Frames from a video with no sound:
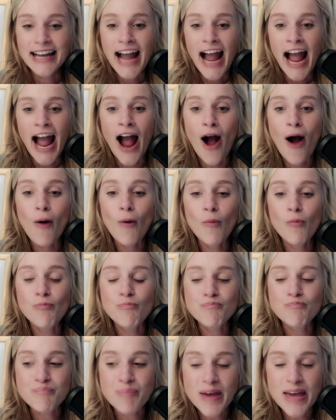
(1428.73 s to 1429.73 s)
how
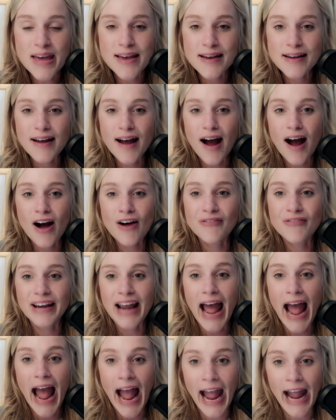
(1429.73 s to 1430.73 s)
big of an
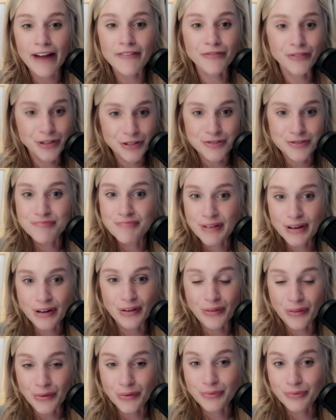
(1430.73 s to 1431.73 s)
average
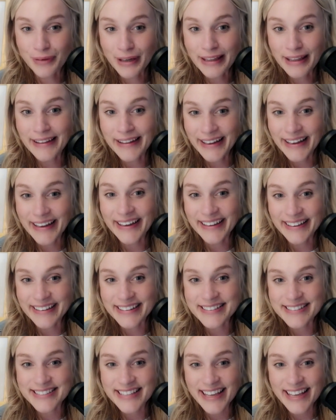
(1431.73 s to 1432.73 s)
middle there really
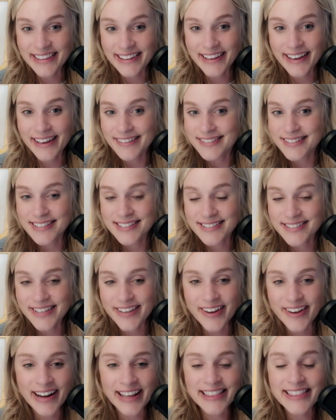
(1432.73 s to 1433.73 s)
is in the SEC,
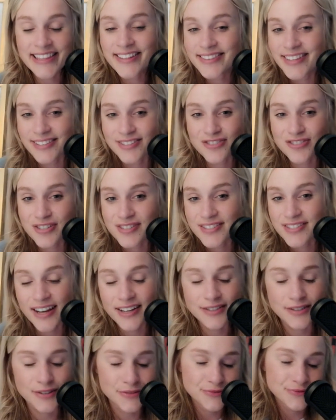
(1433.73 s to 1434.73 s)
and I think that's just
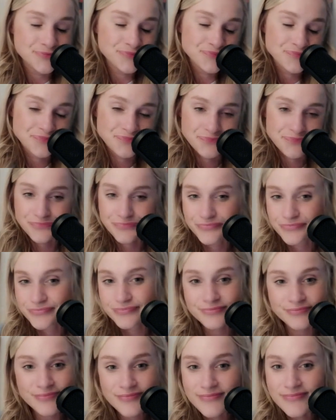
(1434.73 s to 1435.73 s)
kind of
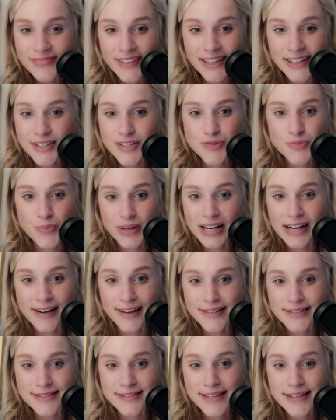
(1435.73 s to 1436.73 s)
it is what it
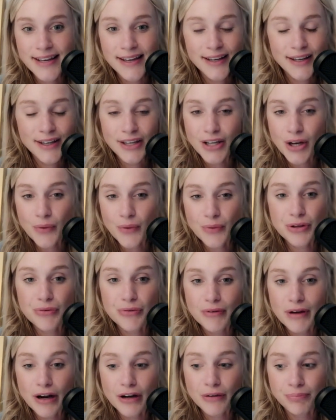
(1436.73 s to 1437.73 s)
is. You know,
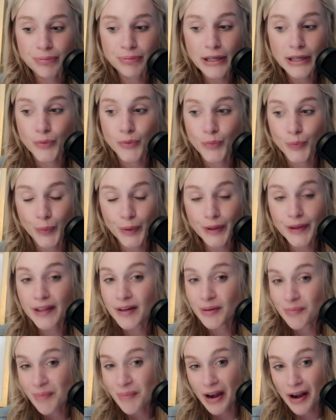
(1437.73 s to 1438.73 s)
you uh, play in a really
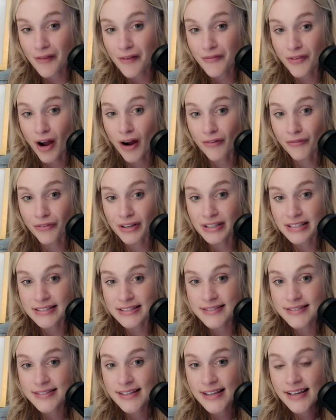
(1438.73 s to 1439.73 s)
competitive
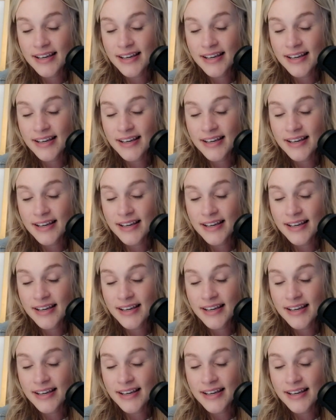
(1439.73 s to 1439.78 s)
conference,